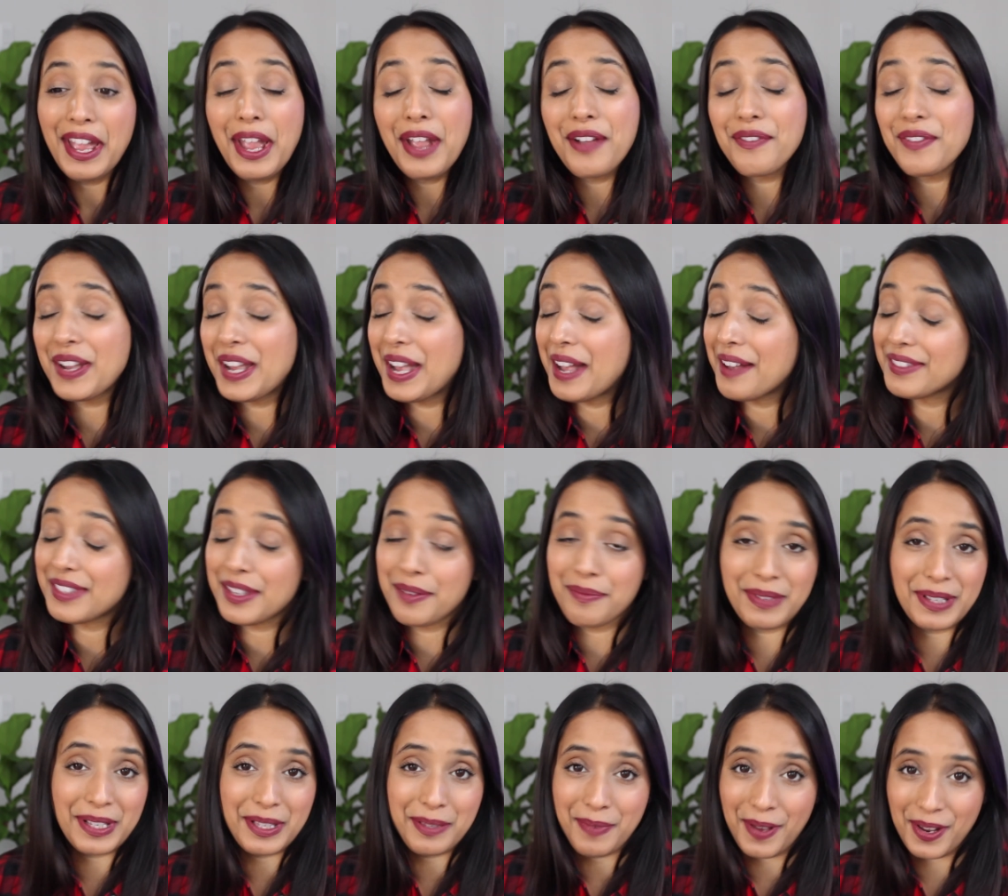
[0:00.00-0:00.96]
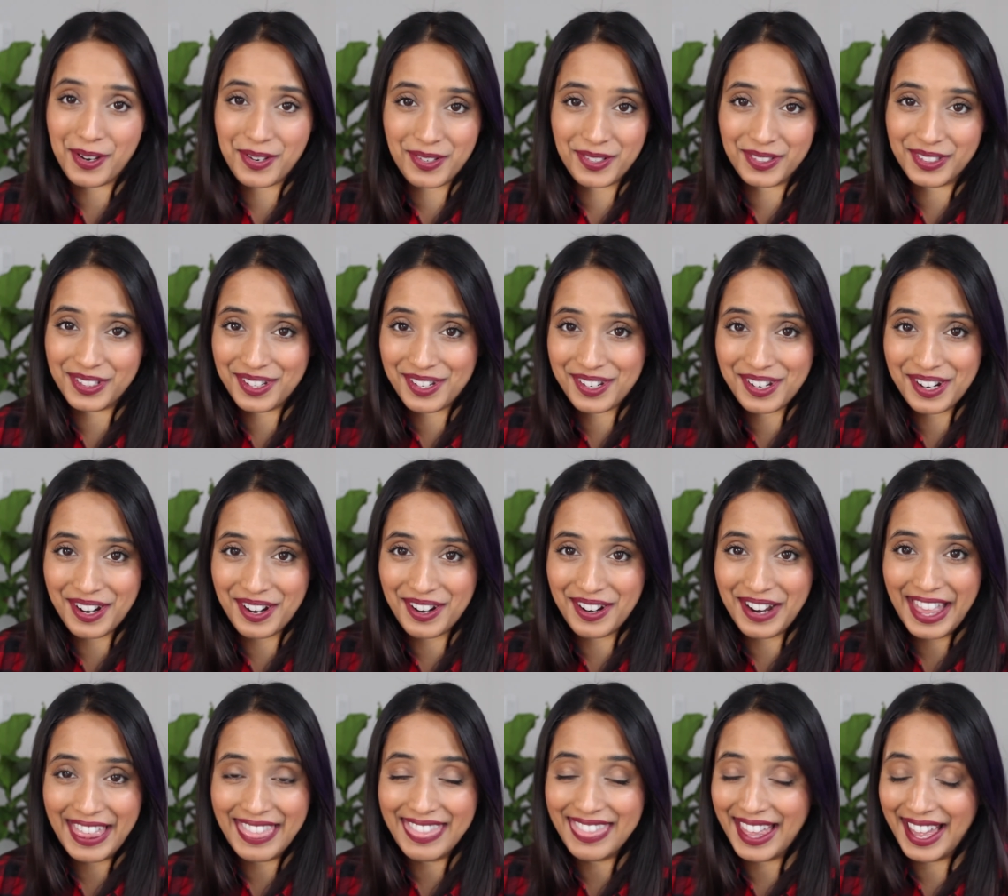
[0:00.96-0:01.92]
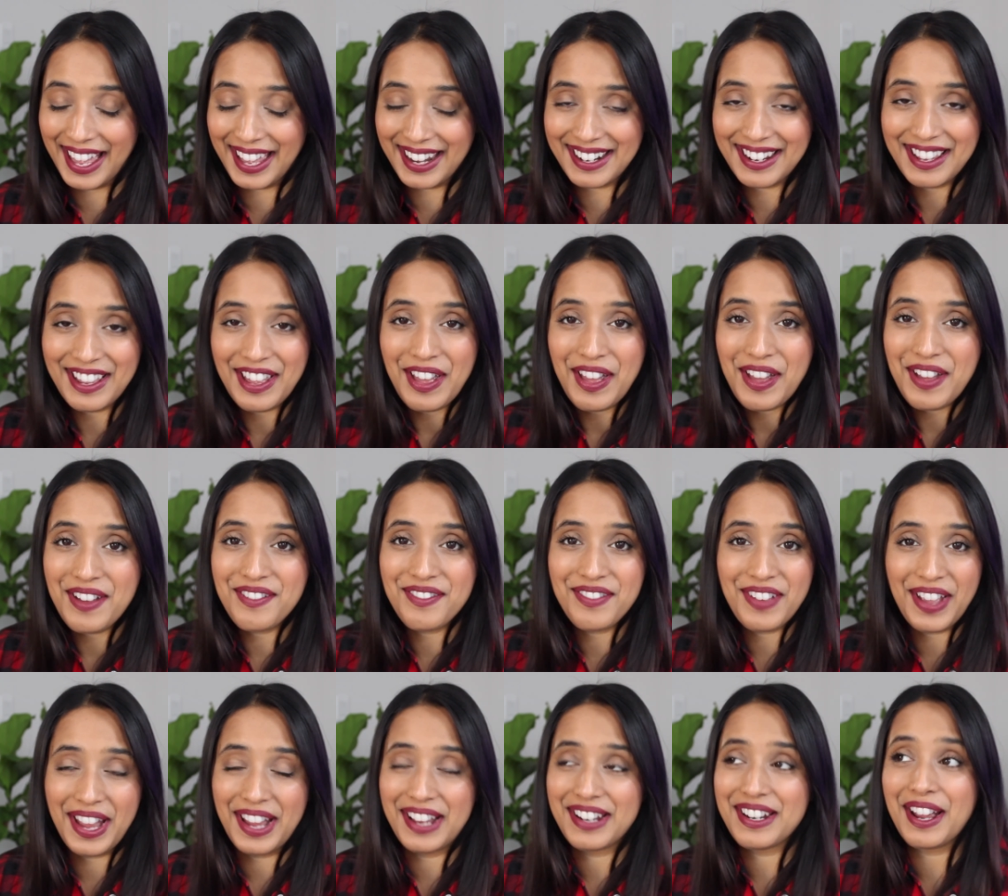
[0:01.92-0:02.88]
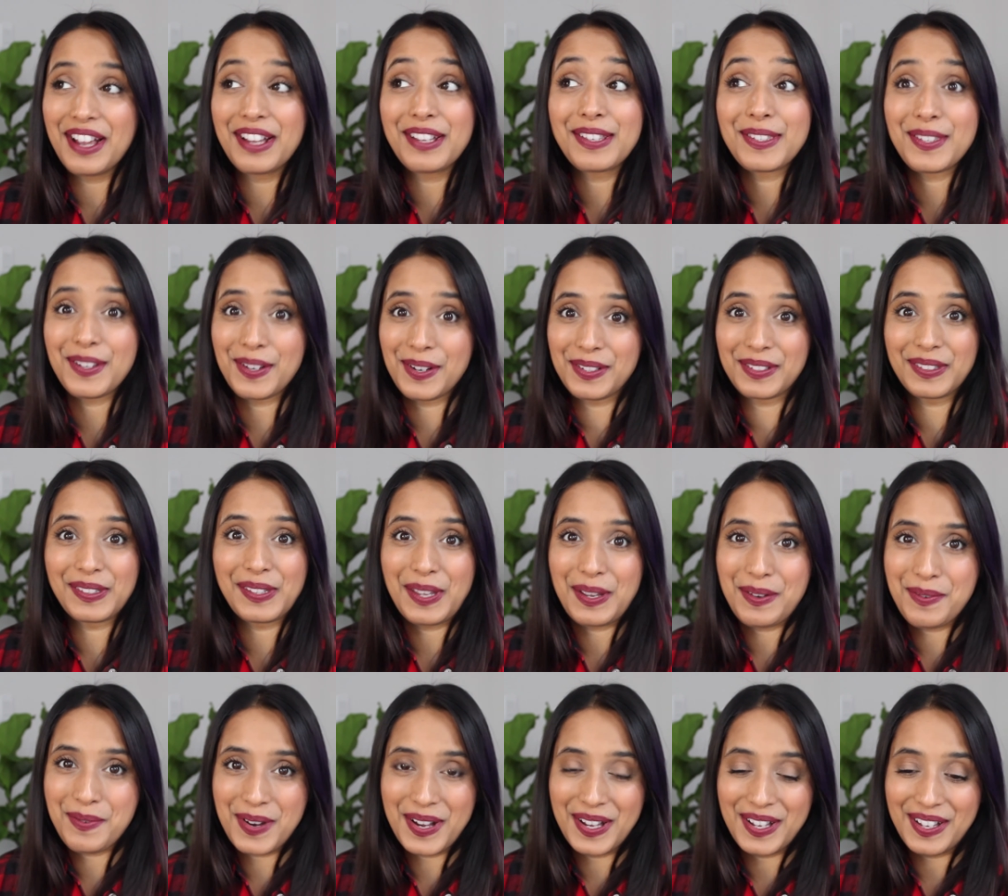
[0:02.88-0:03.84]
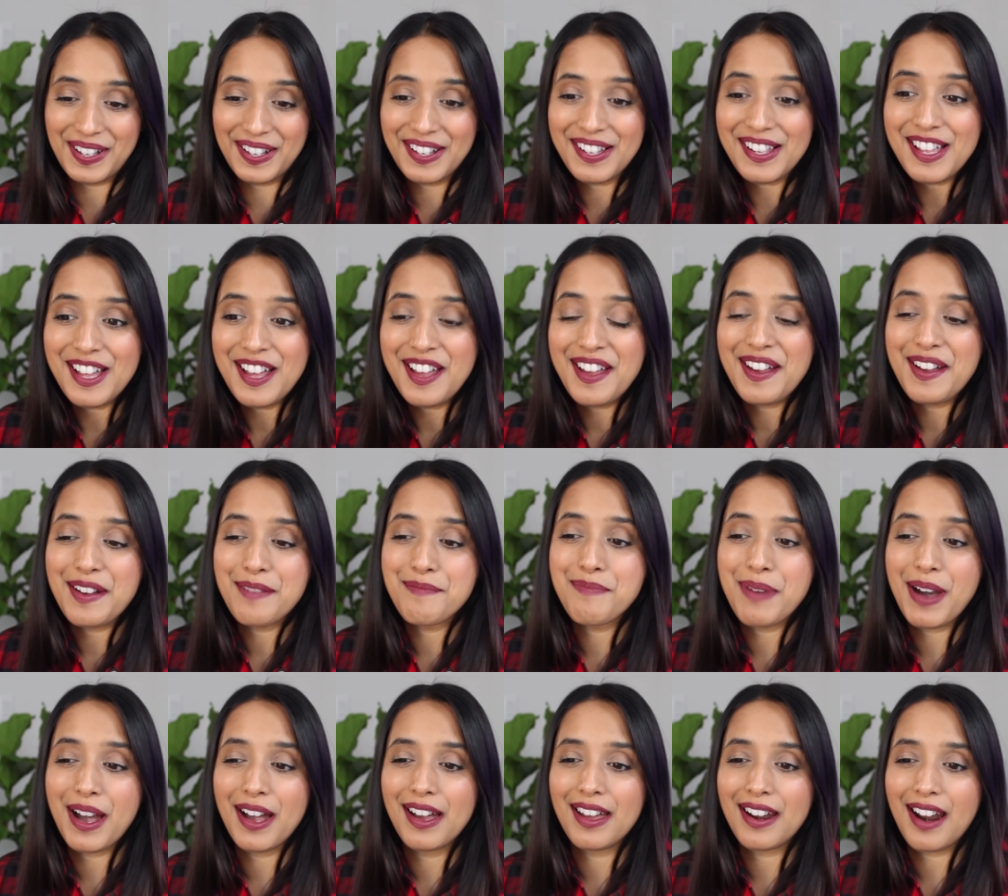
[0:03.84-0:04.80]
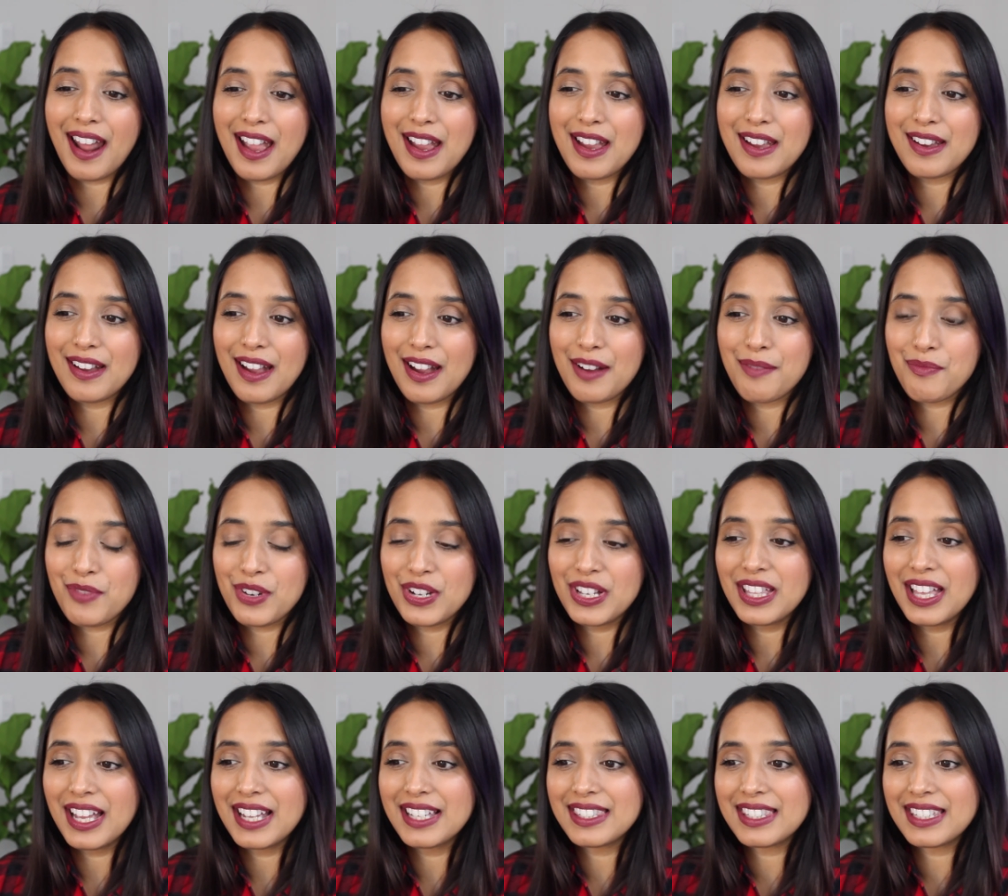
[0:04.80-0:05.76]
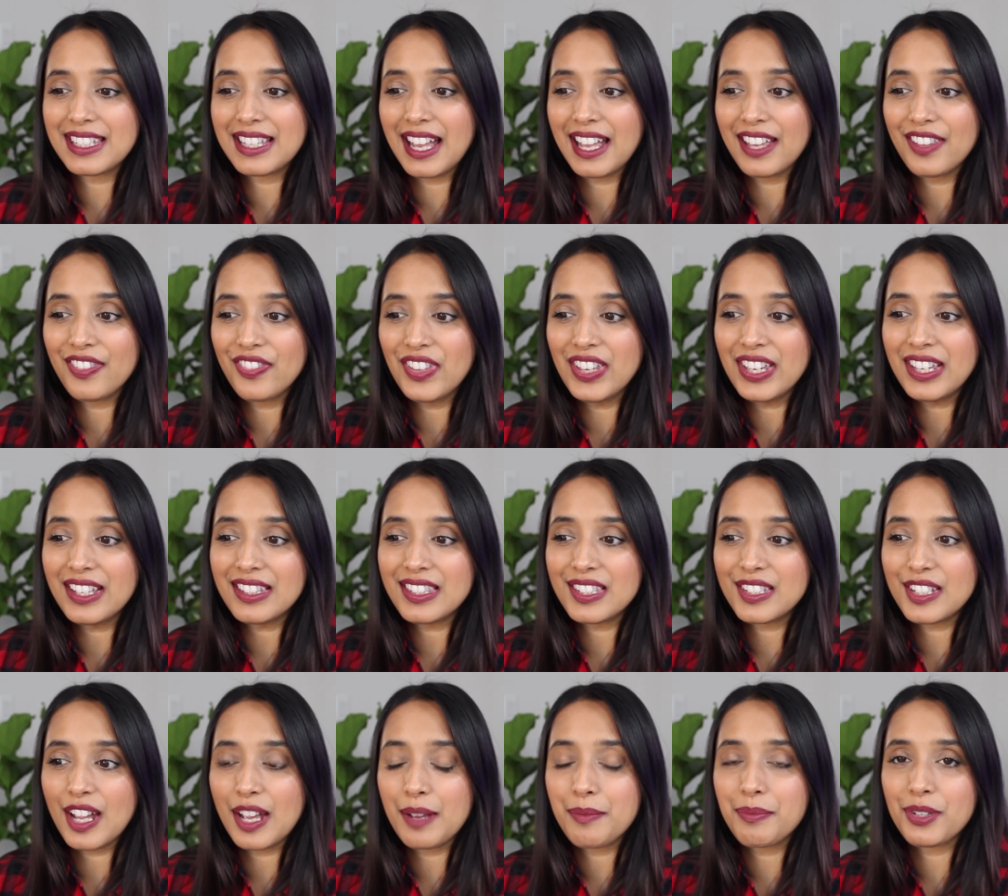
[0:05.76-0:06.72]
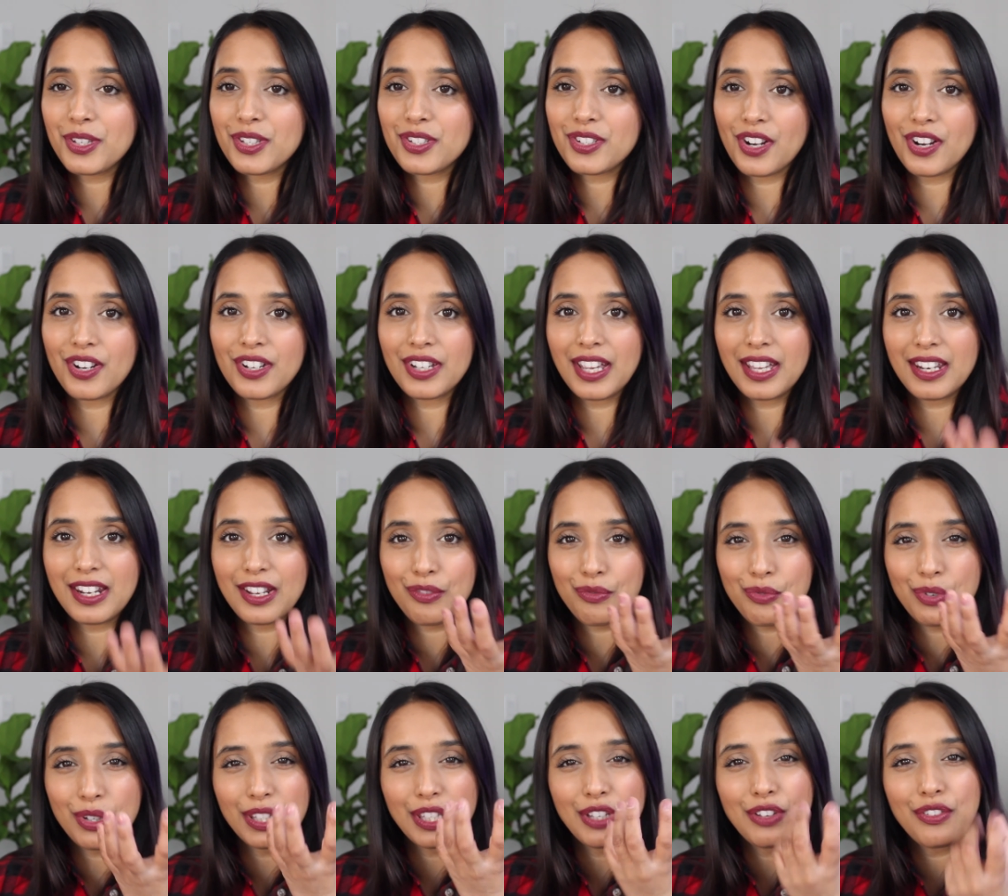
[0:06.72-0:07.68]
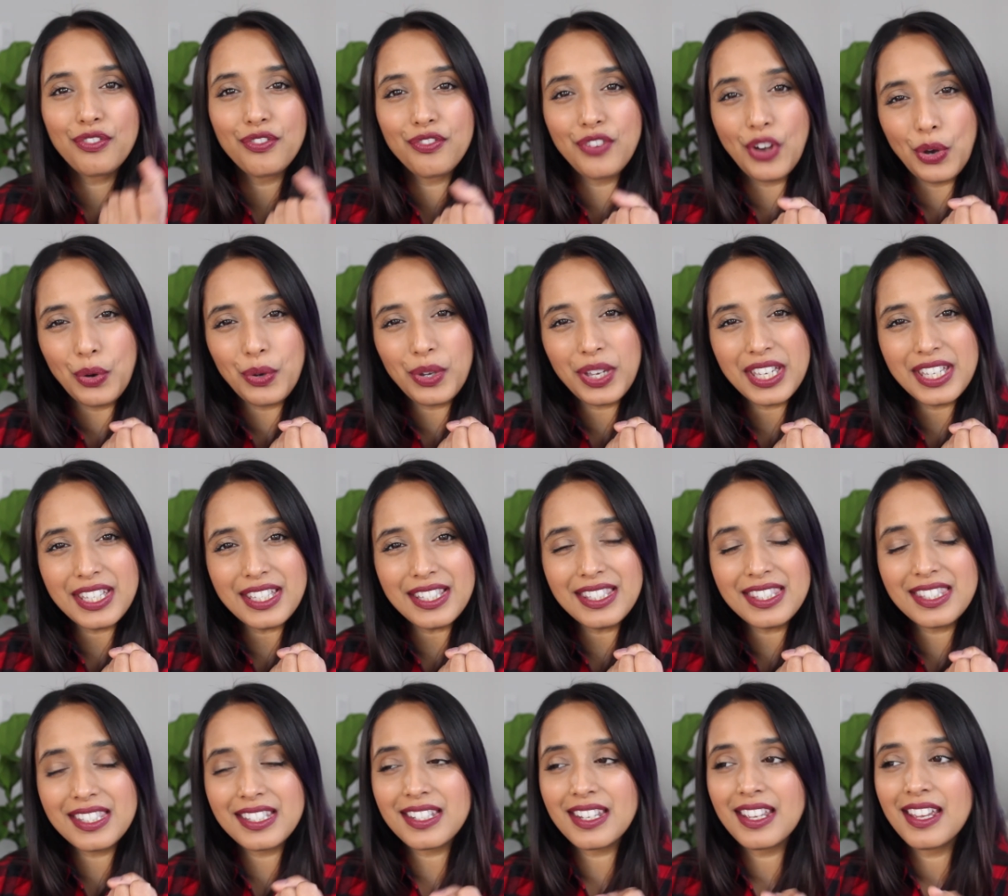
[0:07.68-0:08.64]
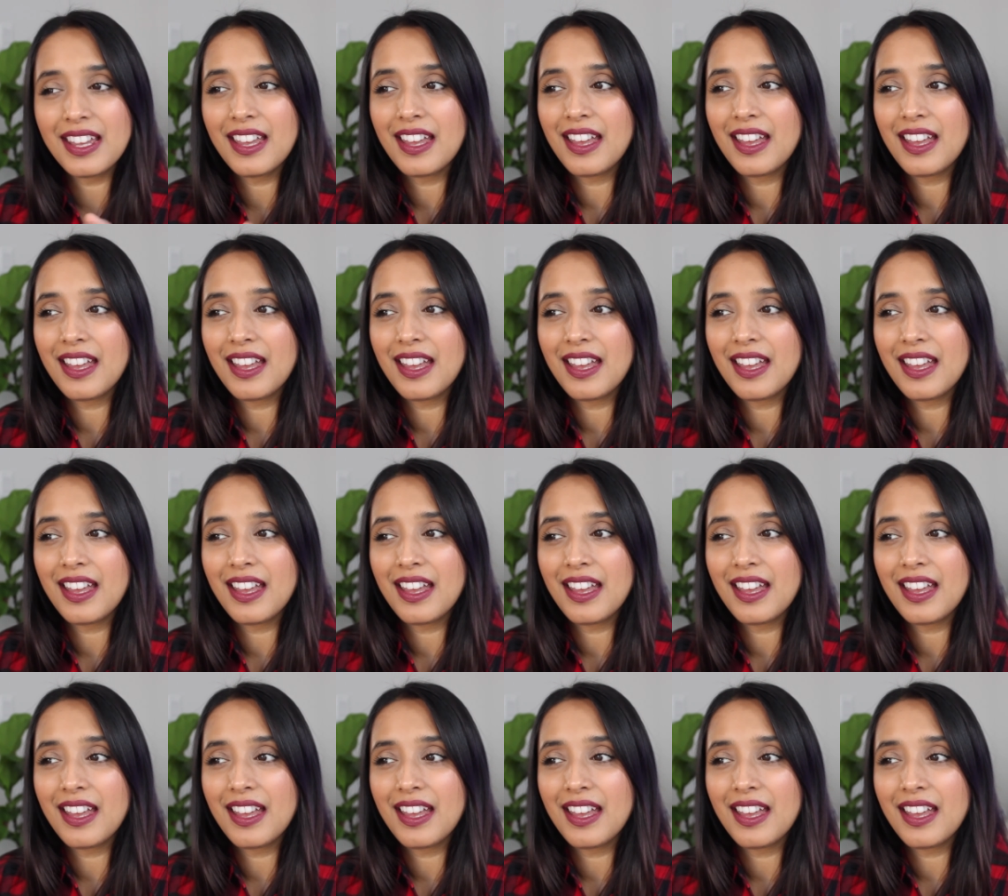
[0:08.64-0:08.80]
If I have something special to share in that vein, I certainly will, but I'm realizing I think it's time to start getting really focused